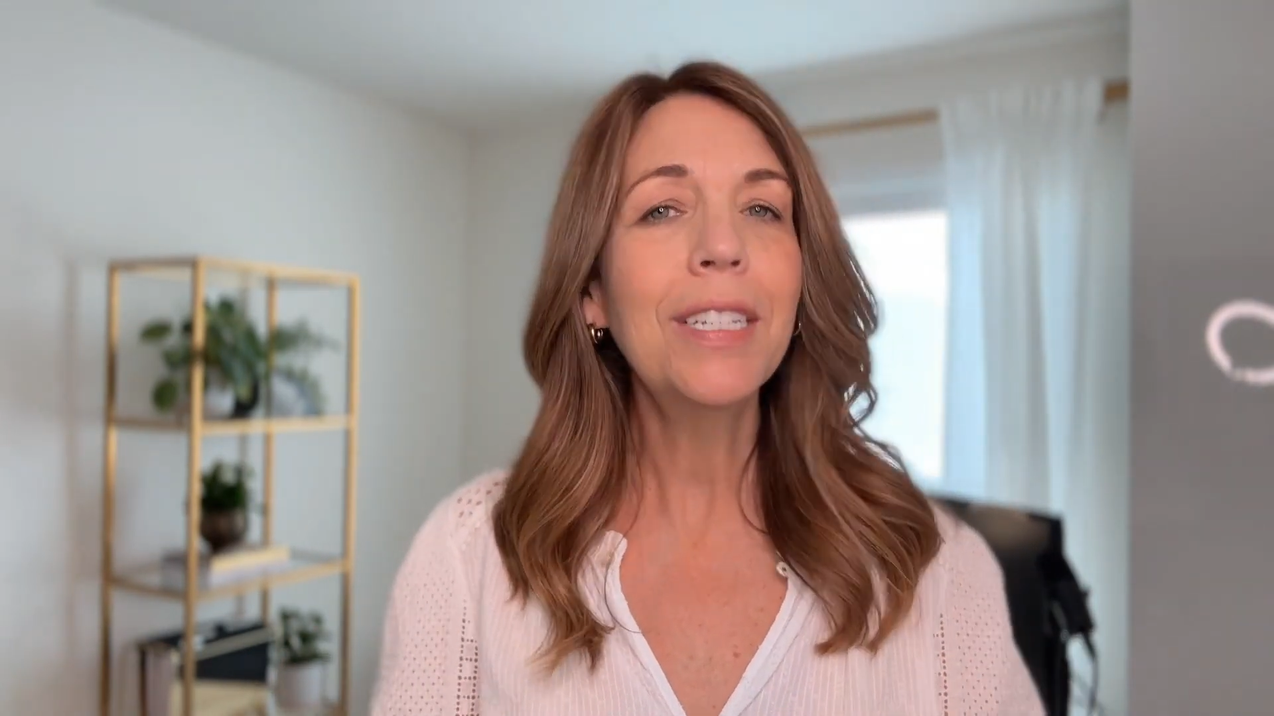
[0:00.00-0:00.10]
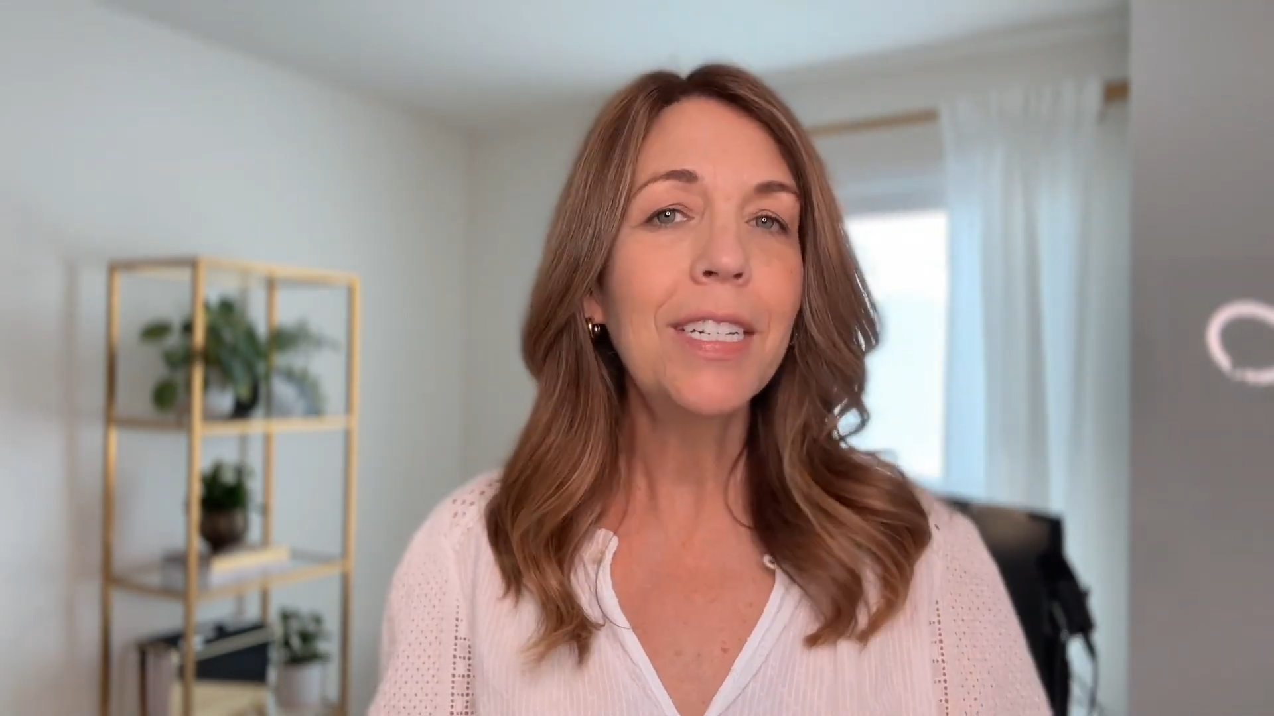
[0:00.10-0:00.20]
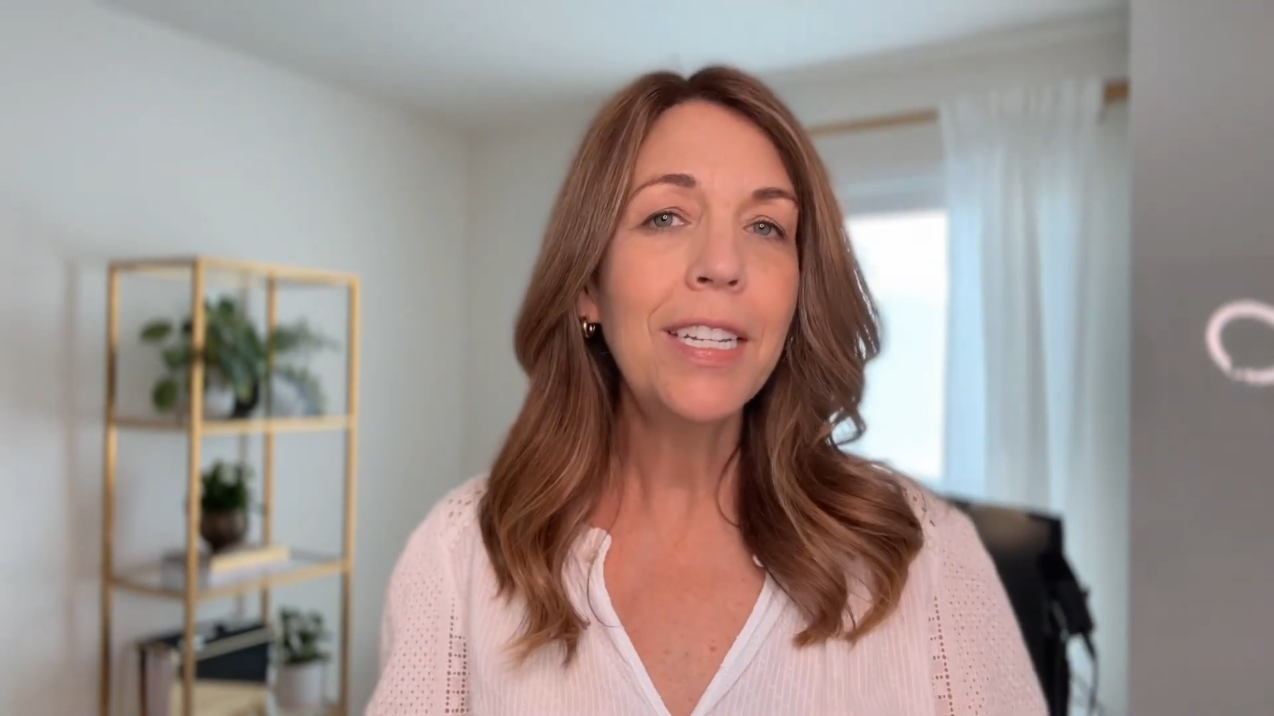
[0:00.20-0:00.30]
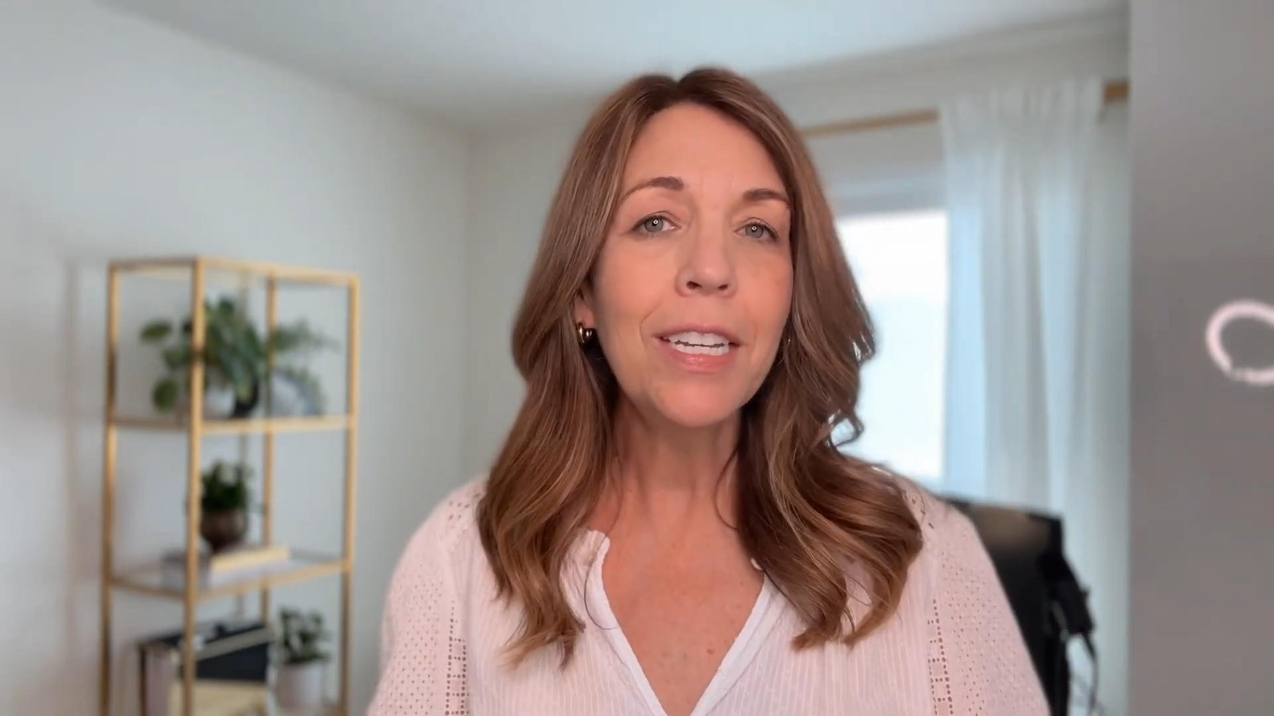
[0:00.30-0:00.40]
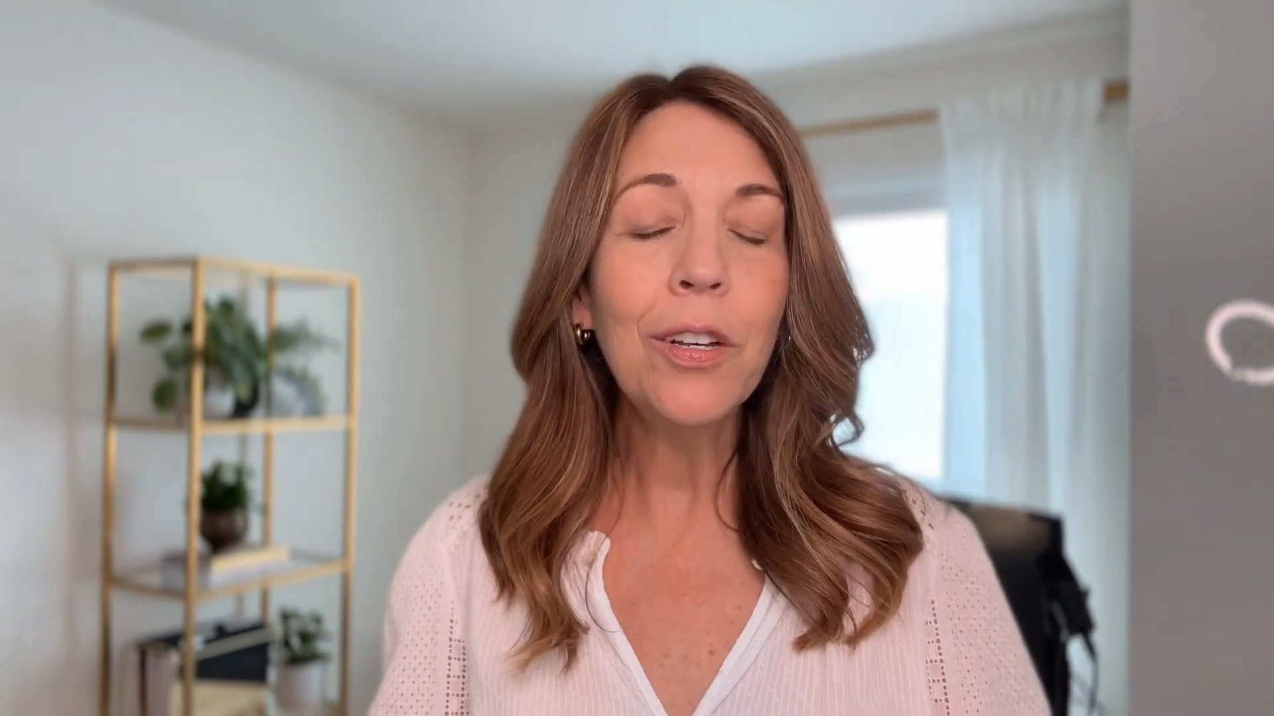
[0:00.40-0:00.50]
to
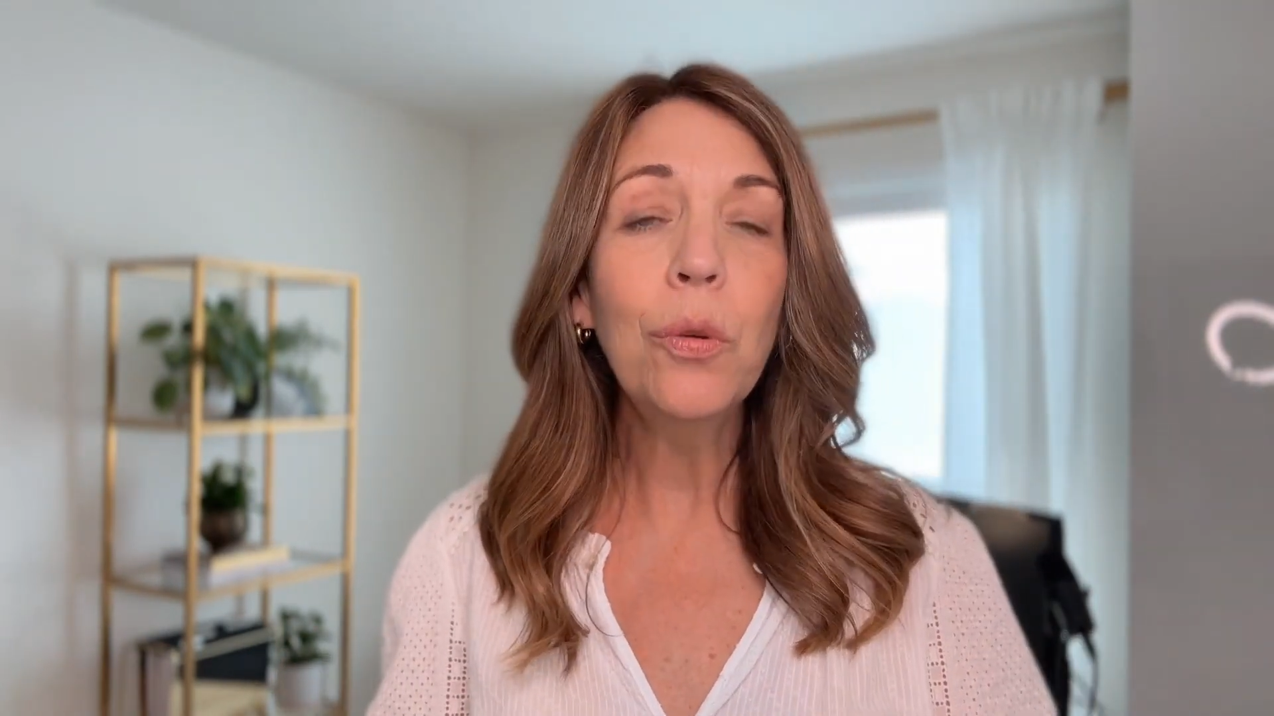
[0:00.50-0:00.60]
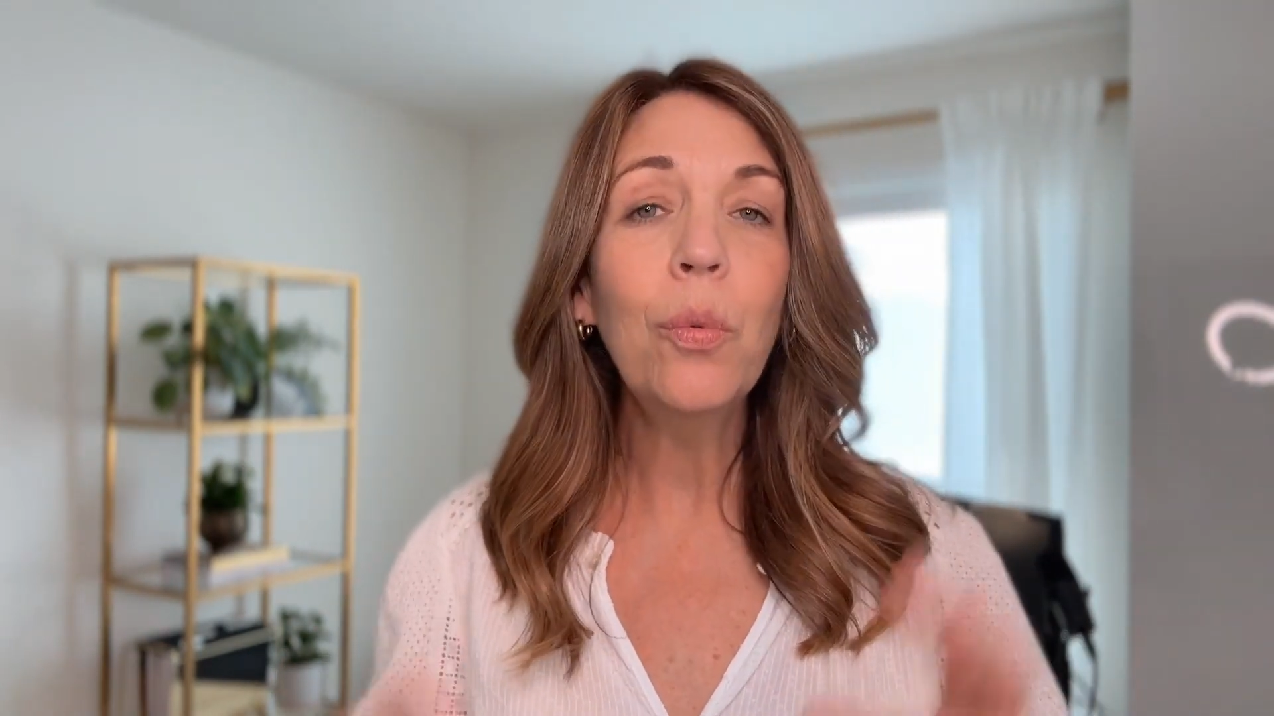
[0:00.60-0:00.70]
deal